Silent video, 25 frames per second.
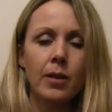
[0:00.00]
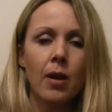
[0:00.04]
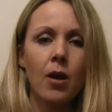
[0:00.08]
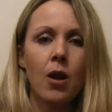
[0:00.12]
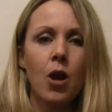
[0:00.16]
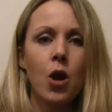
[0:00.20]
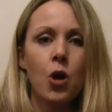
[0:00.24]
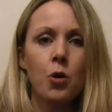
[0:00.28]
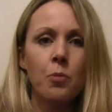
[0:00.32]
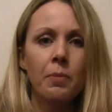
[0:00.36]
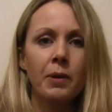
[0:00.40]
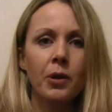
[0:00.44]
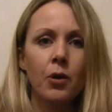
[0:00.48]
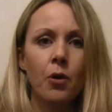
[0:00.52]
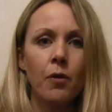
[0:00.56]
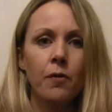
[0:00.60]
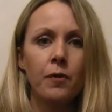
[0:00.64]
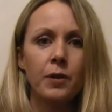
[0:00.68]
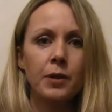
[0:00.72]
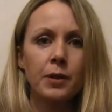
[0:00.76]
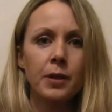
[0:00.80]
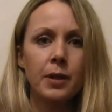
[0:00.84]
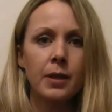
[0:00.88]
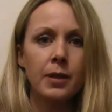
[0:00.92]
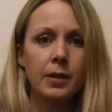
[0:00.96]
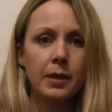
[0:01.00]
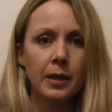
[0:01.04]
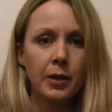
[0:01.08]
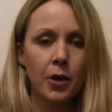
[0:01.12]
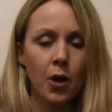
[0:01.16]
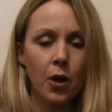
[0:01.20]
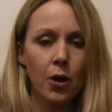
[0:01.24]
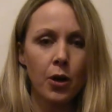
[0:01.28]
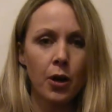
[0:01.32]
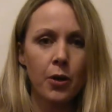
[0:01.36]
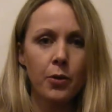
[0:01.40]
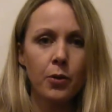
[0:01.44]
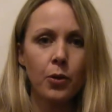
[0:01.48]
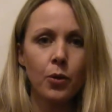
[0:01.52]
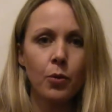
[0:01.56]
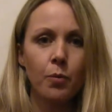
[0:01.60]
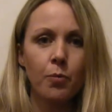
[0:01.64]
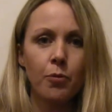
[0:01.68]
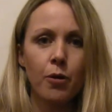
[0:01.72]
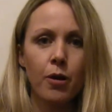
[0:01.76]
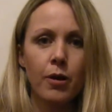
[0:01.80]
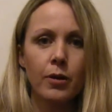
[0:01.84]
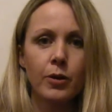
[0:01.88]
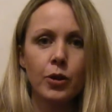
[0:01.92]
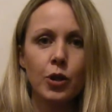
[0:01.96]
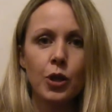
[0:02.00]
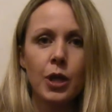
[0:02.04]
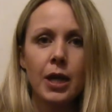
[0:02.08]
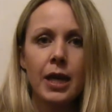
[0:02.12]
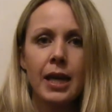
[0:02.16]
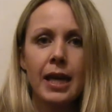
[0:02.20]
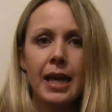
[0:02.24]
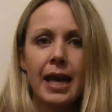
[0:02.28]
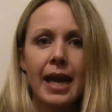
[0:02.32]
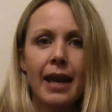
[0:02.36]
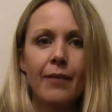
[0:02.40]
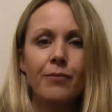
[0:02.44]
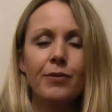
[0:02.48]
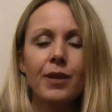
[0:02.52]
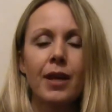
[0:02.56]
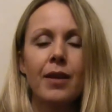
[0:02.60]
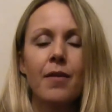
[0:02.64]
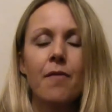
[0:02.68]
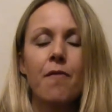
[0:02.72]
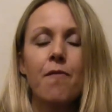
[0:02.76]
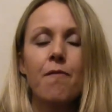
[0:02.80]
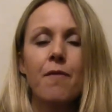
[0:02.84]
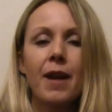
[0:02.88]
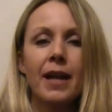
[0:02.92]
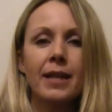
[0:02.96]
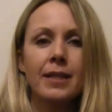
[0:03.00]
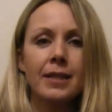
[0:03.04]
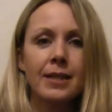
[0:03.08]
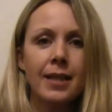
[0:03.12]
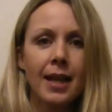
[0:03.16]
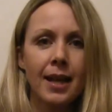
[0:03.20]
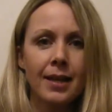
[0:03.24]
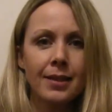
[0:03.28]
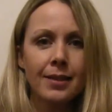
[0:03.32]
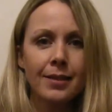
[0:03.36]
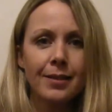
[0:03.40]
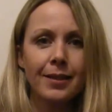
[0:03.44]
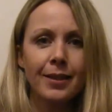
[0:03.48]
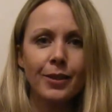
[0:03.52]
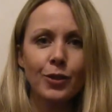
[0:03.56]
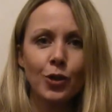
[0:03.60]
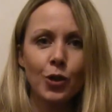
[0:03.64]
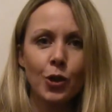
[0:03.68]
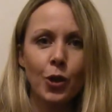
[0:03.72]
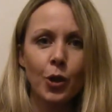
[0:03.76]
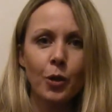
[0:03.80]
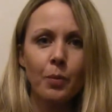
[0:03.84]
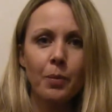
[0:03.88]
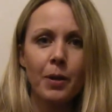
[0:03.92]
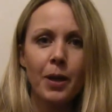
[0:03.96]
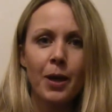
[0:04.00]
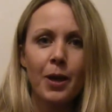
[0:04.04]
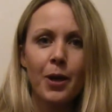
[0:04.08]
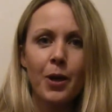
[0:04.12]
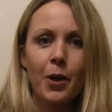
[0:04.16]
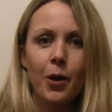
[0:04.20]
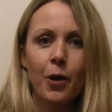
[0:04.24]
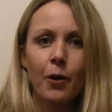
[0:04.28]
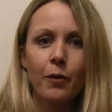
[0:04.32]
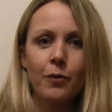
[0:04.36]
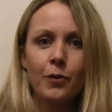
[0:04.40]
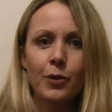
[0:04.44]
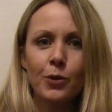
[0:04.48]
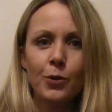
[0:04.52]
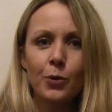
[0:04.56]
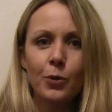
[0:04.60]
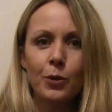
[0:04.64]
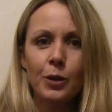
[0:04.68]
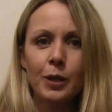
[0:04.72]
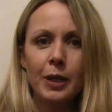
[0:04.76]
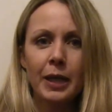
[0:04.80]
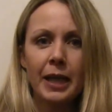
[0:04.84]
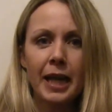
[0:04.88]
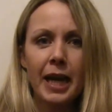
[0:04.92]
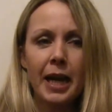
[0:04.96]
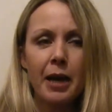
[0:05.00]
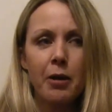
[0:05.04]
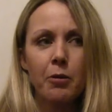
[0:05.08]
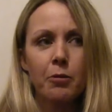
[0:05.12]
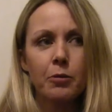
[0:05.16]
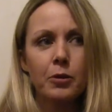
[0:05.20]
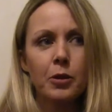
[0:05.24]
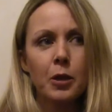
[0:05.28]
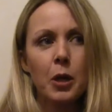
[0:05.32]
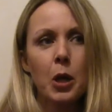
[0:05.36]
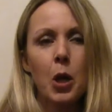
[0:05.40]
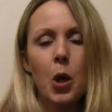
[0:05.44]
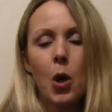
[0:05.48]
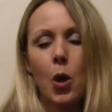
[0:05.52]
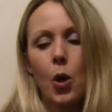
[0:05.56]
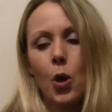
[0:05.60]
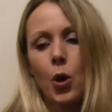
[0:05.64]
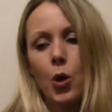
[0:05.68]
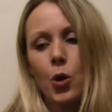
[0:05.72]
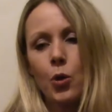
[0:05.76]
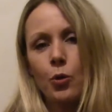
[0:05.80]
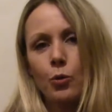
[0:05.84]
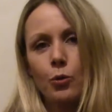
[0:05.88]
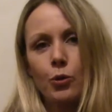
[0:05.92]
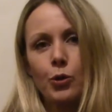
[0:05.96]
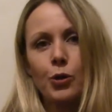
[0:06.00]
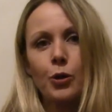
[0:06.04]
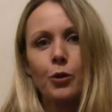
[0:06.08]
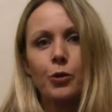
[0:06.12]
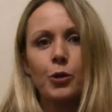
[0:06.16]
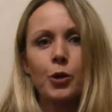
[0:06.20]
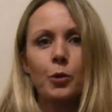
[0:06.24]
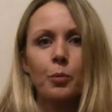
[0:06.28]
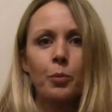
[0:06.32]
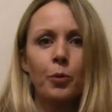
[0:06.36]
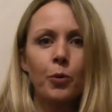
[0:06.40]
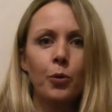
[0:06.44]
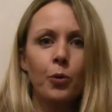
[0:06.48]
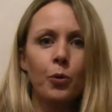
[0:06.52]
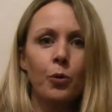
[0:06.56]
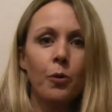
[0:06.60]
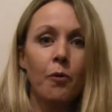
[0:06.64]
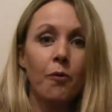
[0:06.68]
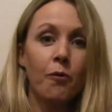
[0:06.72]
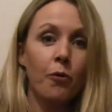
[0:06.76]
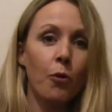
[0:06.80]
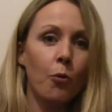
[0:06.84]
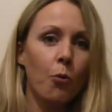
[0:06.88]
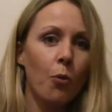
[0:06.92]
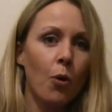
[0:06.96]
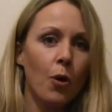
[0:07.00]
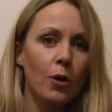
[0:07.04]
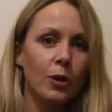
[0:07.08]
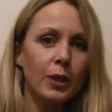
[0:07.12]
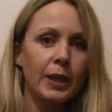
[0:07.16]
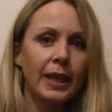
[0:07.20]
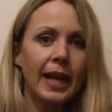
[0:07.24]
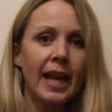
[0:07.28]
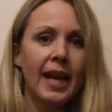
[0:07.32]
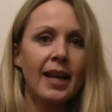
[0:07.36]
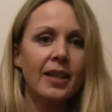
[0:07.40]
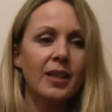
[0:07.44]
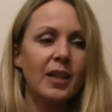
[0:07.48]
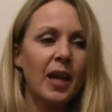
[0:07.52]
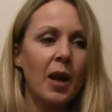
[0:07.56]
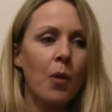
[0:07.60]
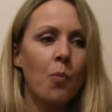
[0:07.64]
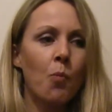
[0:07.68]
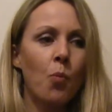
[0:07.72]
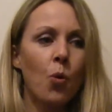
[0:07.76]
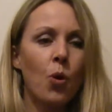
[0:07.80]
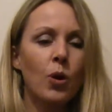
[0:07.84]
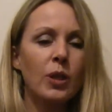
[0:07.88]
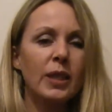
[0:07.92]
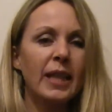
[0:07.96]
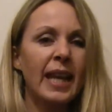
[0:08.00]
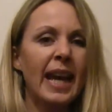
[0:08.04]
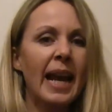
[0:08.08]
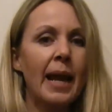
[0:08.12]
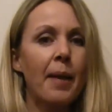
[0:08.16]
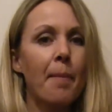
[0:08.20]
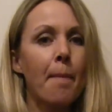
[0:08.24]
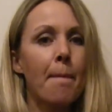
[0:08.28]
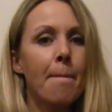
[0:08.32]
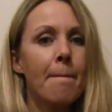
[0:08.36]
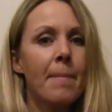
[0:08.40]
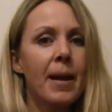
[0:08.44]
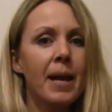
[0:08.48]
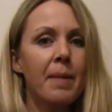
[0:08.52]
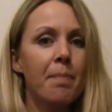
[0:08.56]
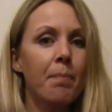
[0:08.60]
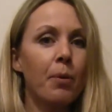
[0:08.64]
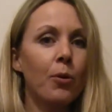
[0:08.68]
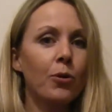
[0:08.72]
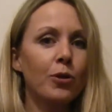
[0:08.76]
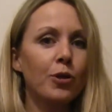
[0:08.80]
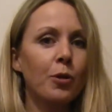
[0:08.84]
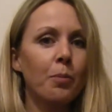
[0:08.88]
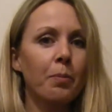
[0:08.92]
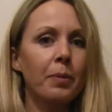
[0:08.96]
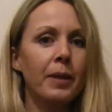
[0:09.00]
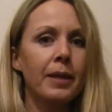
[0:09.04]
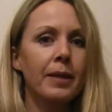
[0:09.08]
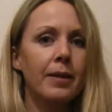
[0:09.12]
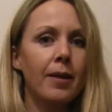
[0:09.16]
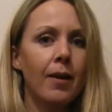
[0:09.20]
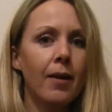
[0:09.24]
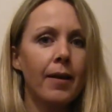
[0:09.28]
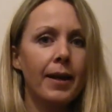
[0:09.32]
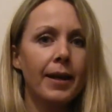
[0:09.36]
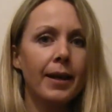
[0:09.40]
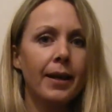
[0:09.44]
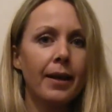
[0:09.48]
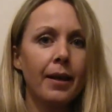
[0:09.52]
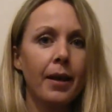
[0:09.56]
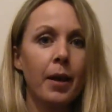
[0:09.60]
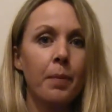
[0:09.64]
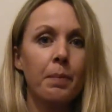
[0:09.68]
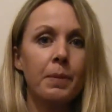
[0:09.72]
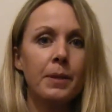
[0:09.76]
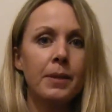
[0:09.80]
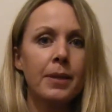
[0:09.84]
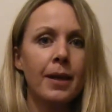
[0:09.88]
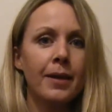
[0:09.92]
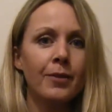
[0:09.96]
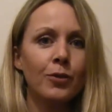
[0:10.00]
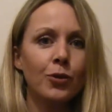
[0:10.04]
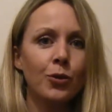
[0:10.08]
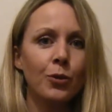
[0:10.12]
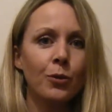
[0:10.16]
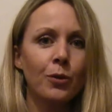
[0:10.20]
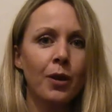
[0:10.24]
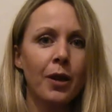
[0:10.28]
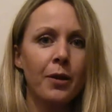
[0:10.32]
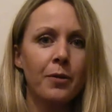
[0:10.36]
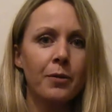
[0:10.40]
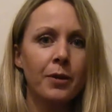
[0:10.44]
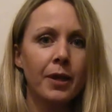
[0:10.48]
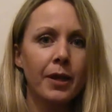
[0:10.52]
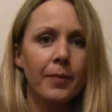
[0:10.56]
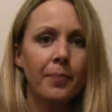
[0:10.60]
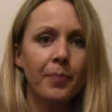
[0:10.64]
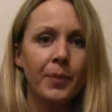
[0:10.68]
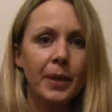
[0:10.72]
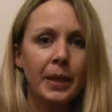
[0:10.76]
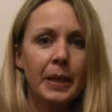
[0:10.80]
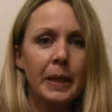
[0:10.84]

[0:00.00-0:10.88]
our homing officers in our local branch have done a fantastic job of sorting out who's suitable for what cat and what cat may possibly like a potential owner.